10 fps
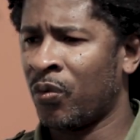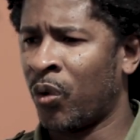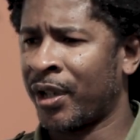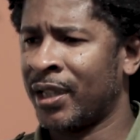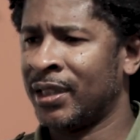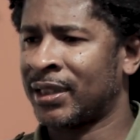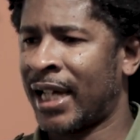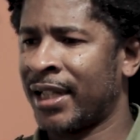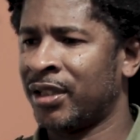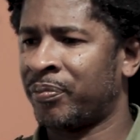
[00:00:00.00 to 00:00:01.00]
working
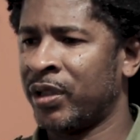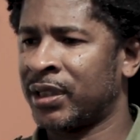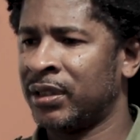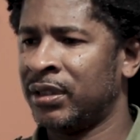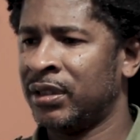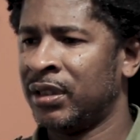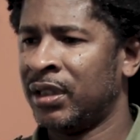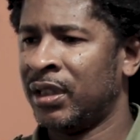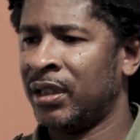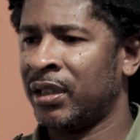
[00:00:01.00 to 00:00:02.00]
inside of the prison.
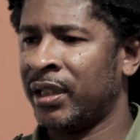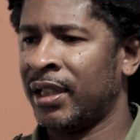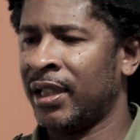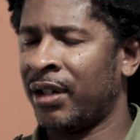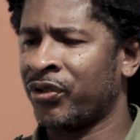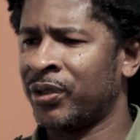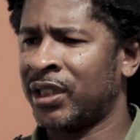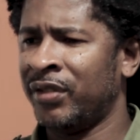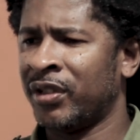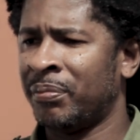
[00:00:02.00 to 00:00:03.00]
I was
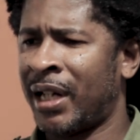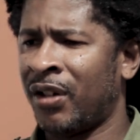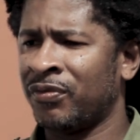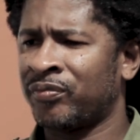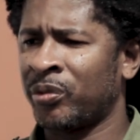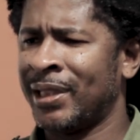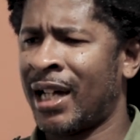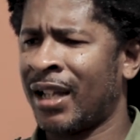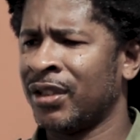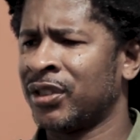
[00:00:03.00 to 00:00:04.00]
receiving about
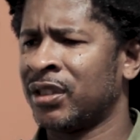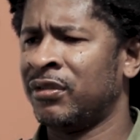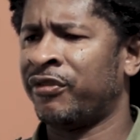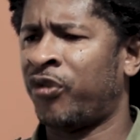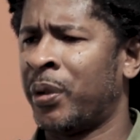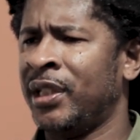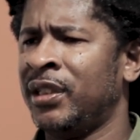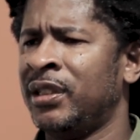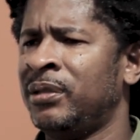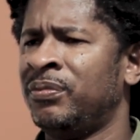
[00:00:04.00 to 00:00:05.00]

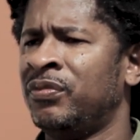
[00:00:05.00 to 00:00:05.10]
$3.40